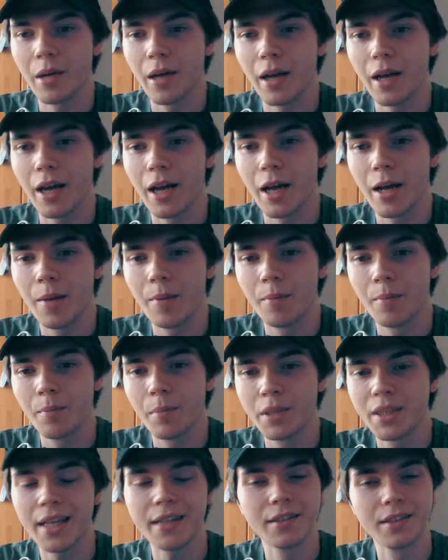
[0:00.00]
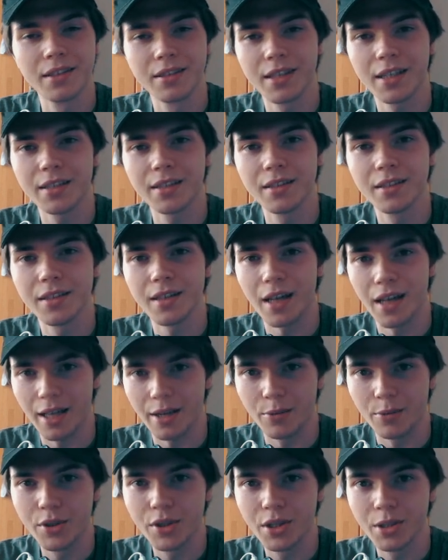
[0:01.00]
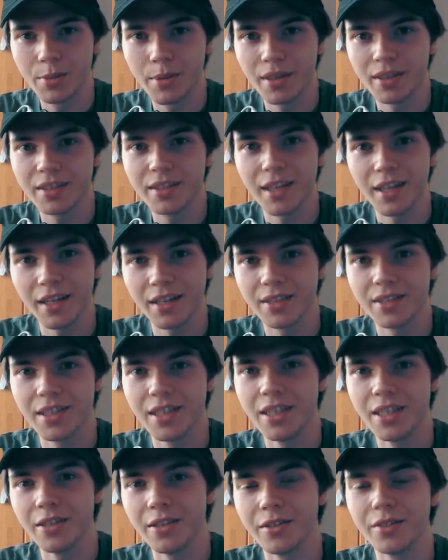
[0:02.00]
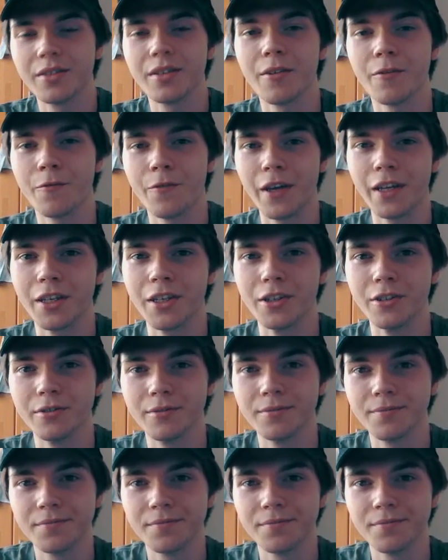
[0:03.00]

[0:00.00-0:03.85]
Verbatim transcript: Um, but until then, I wish you the best and I'll see you. Thank you.